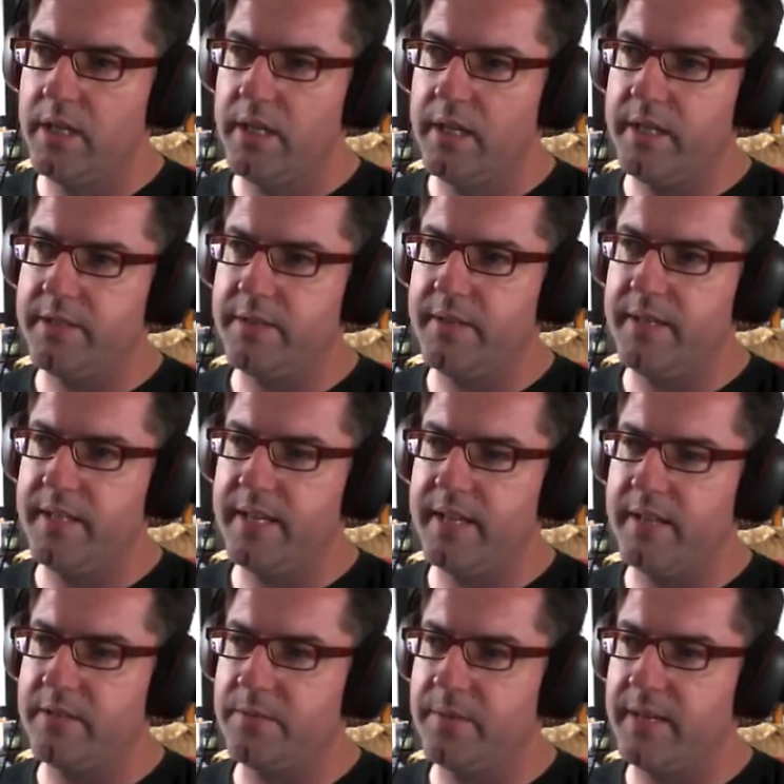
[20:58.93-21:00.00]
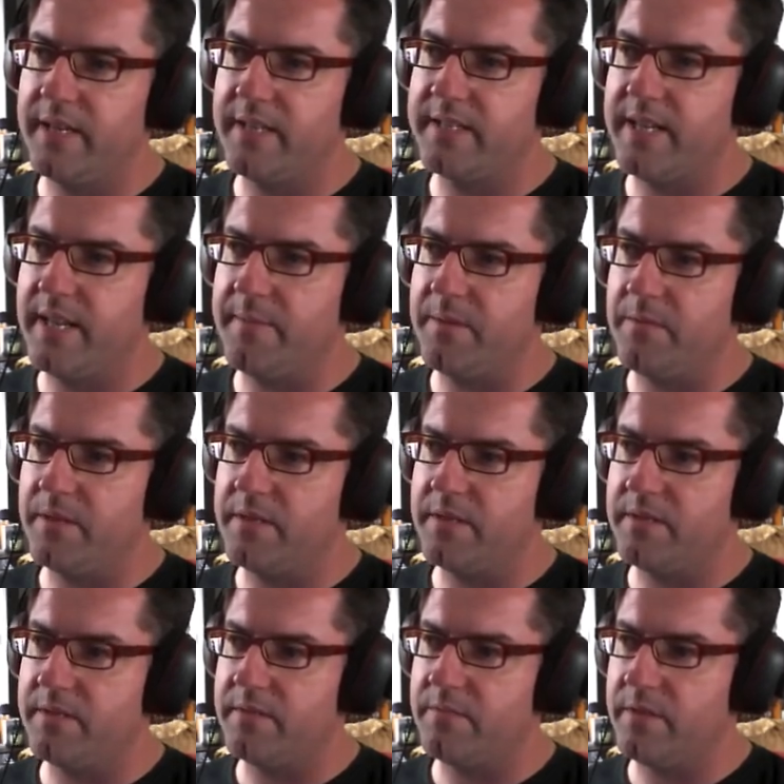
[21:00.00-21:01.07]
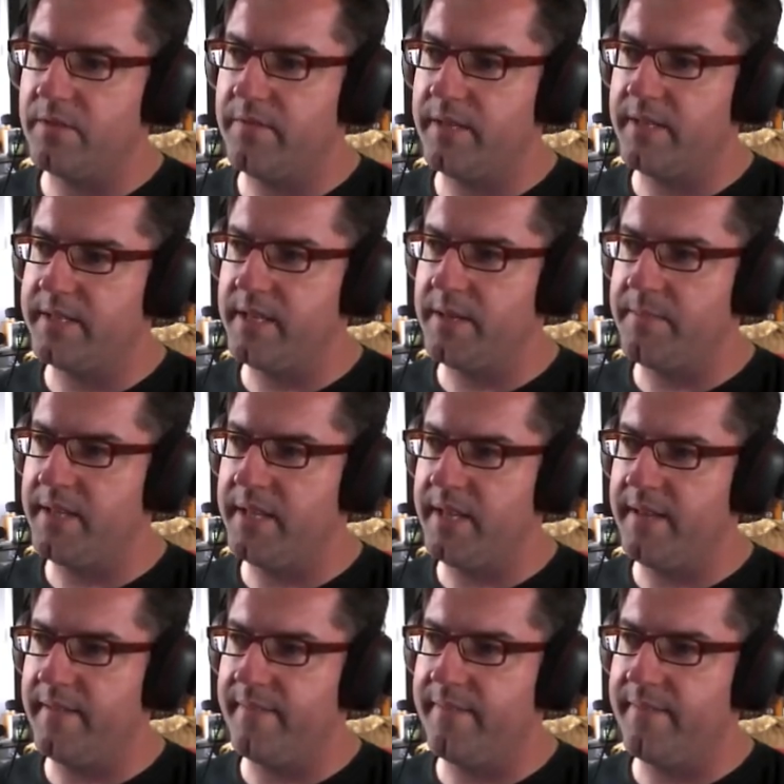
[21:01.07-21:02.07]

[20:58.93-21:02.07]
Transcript: Is there anything else we can examine? What if we examine that?